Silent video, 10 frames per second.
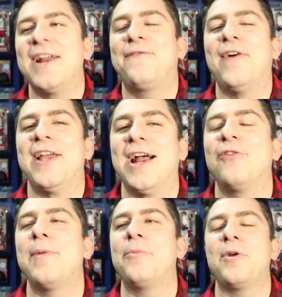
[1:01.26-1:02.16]
kind of funny. I
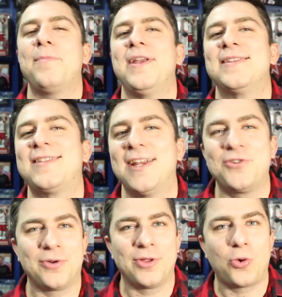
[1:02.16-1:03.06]
remember it being said
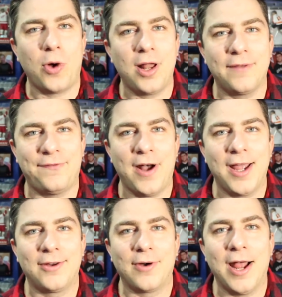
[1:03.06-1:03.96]
during the
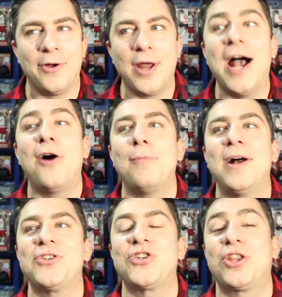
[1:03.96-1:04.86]
qualifying round how
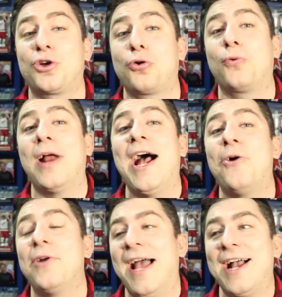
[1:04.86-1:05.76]
much the
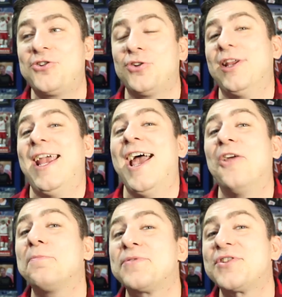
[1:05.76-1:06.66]
crowd actually
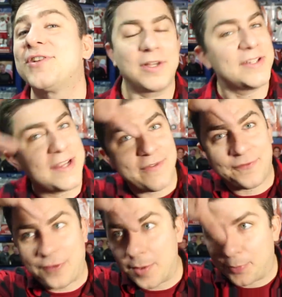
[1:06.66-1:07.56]
helps. Because even
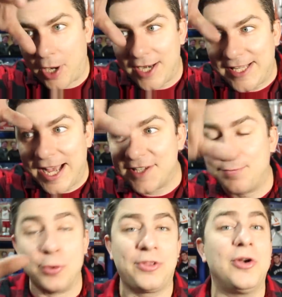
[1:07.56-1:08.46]
from the broadcast
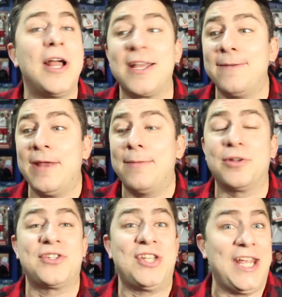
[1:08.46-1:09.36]
booth, you're not going to be able
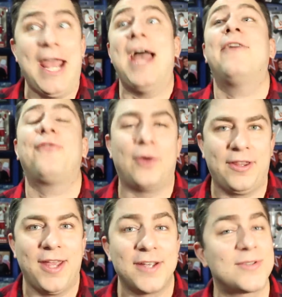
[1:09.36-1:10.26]
to see
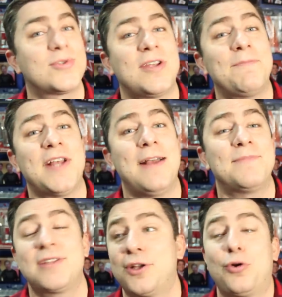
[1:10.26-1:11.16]
everything, so
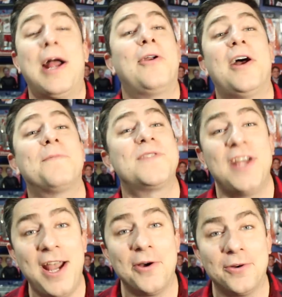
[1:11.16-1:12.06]
sometimes the crowd helps
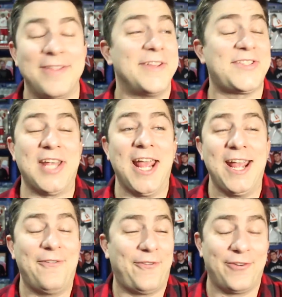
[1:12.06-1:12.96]
you out. And this
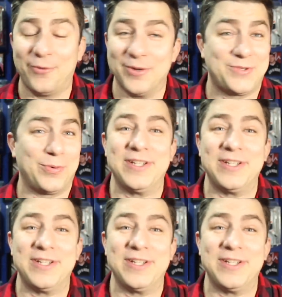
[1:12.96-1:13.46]
save was